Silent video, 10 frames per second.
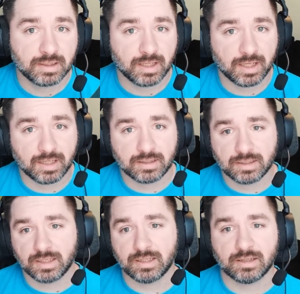and
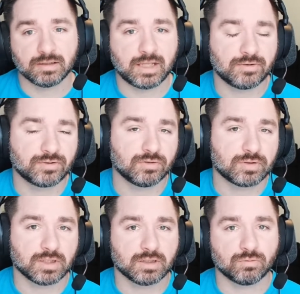it allows you
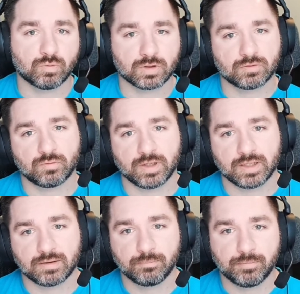to work with
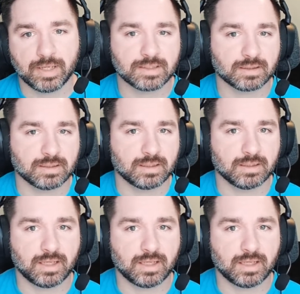basically